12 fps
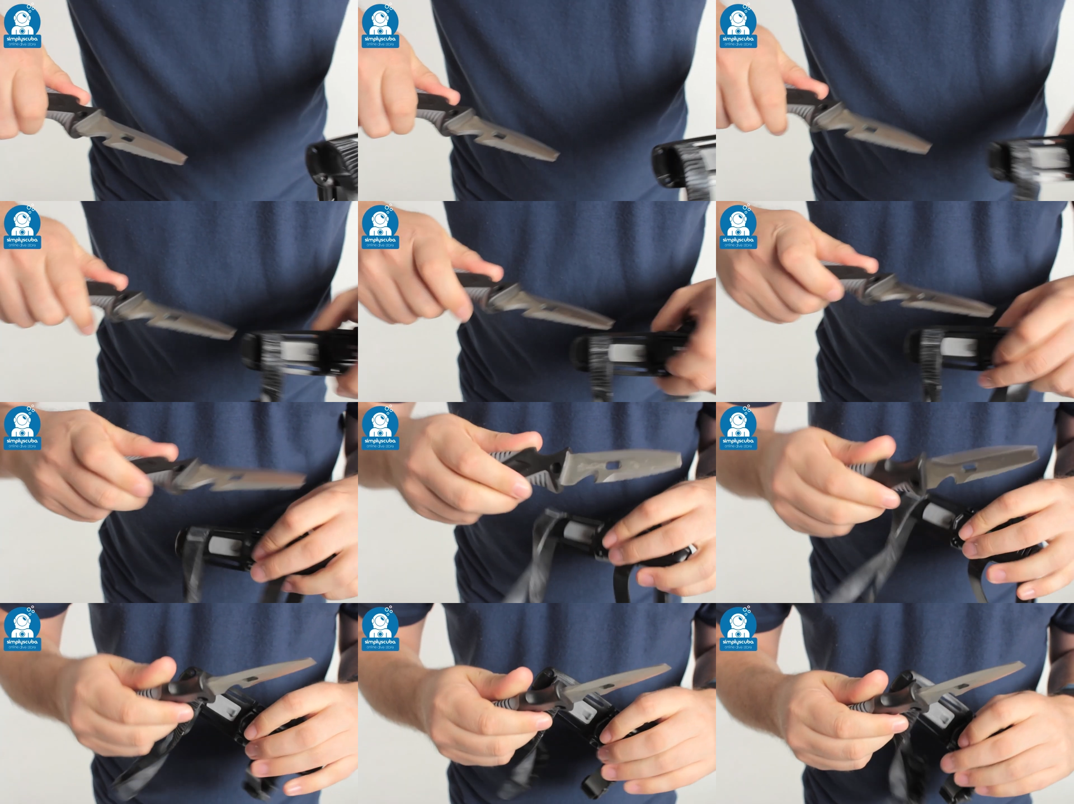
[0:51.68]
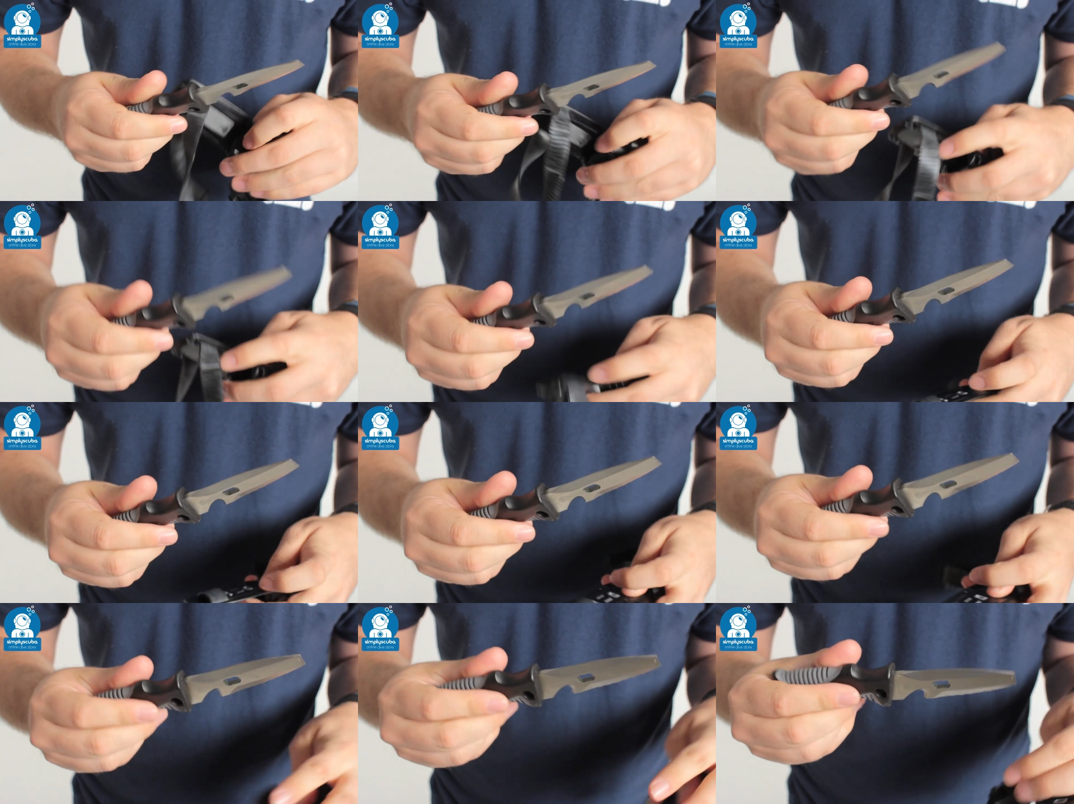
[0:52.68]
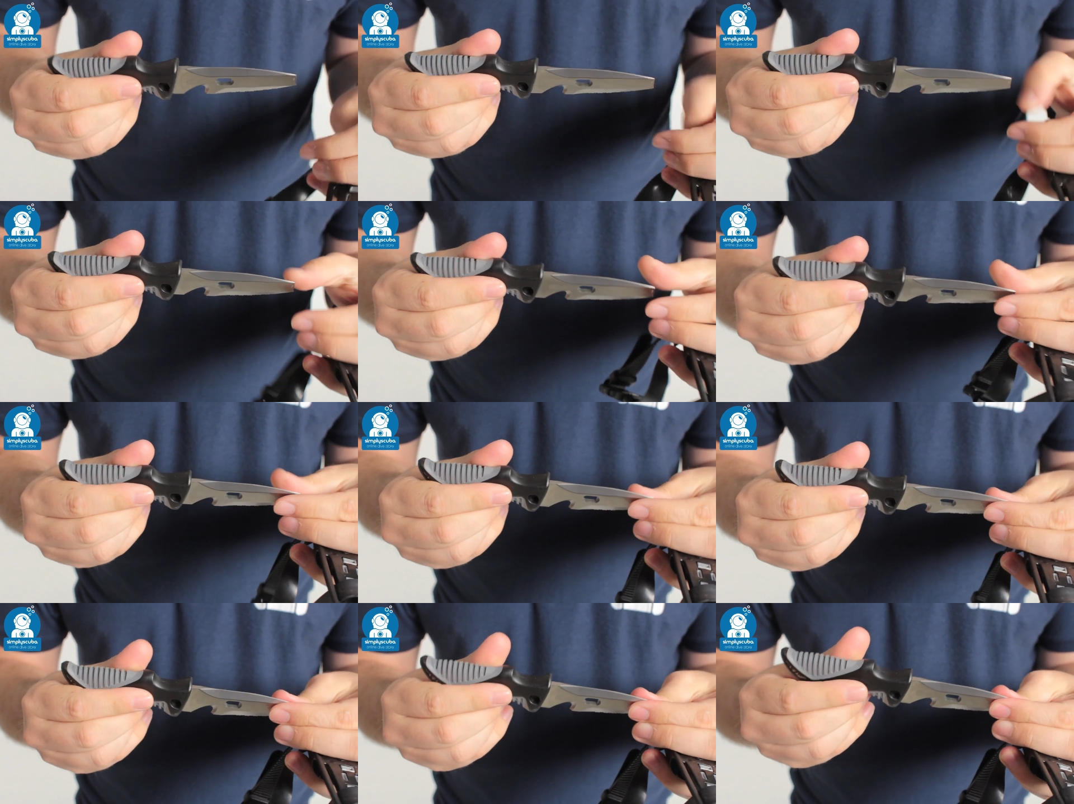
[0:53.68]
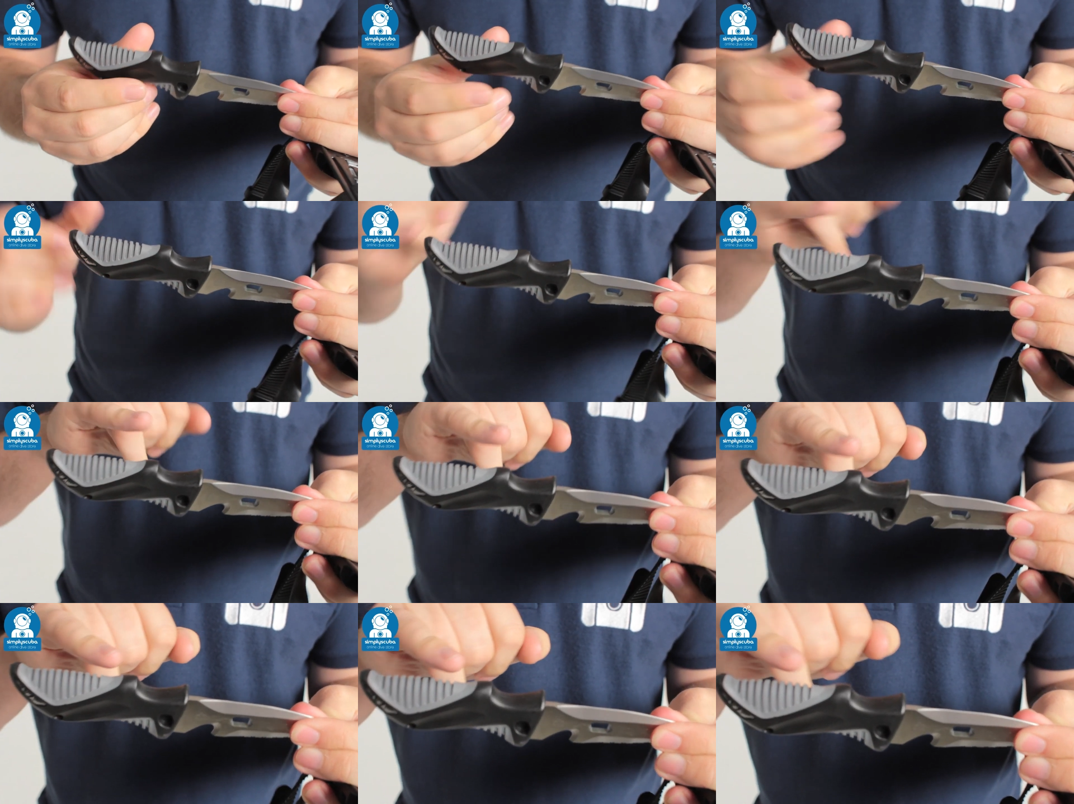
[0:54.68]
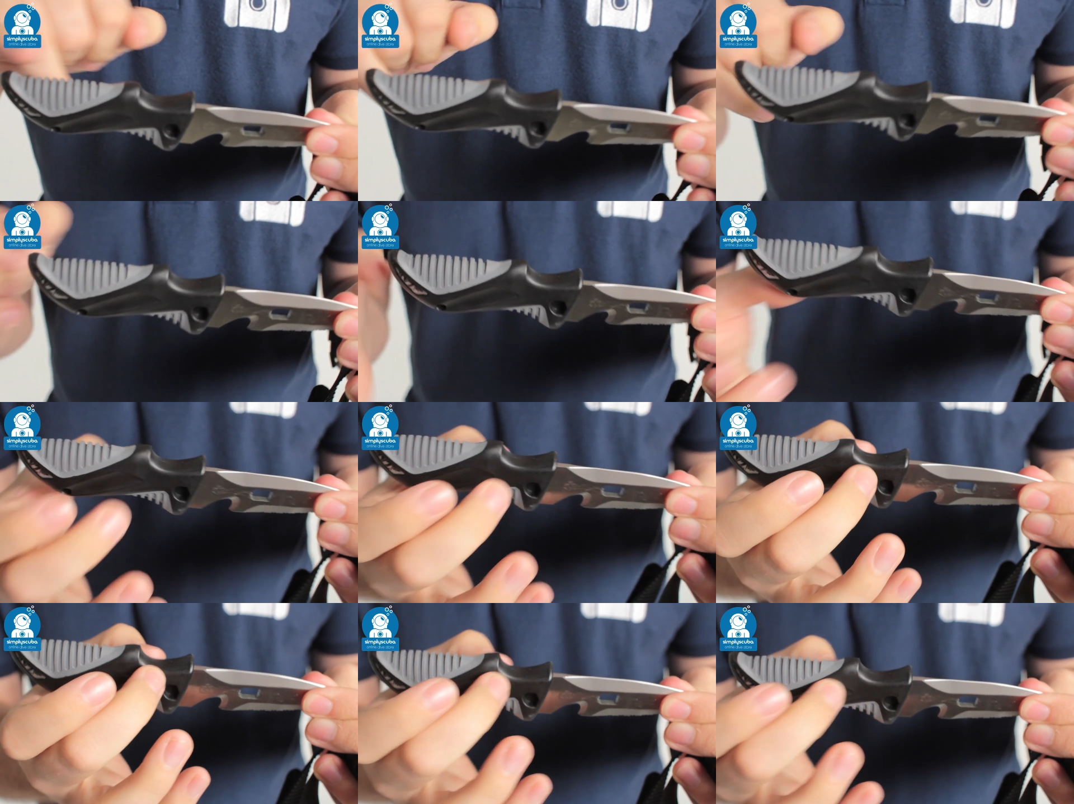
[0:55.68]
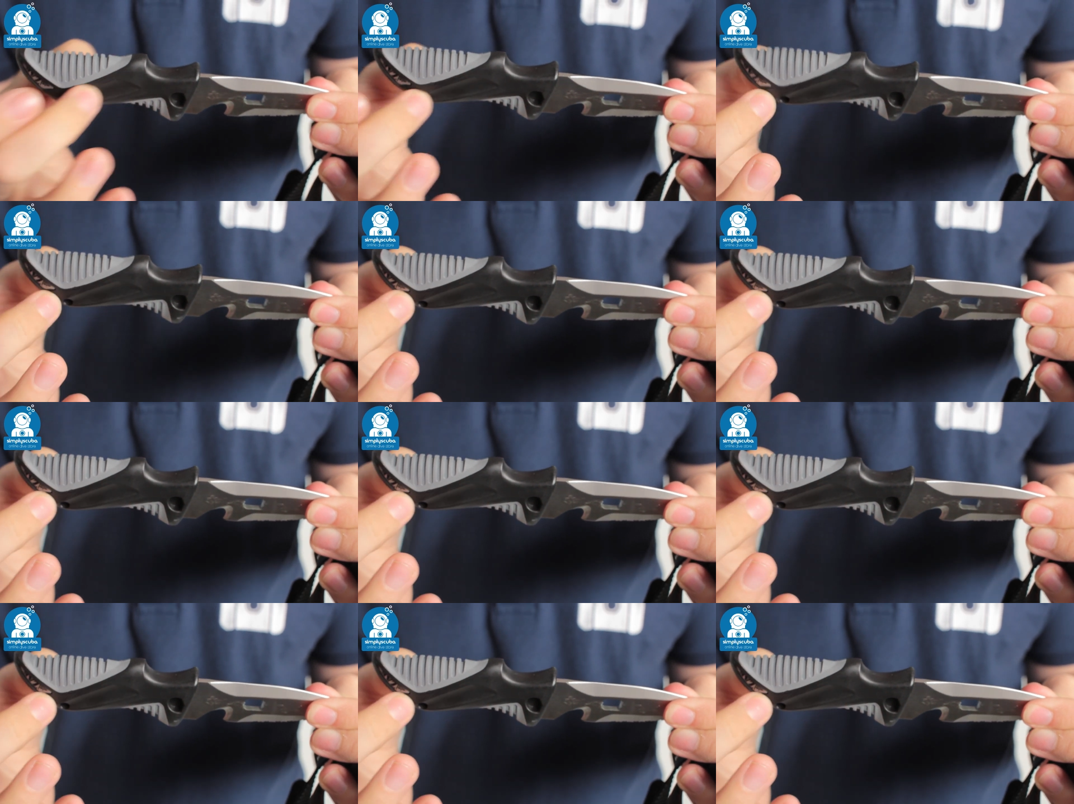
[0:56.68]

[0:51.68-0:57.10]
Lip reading: No face is visible, so there are no lips to read.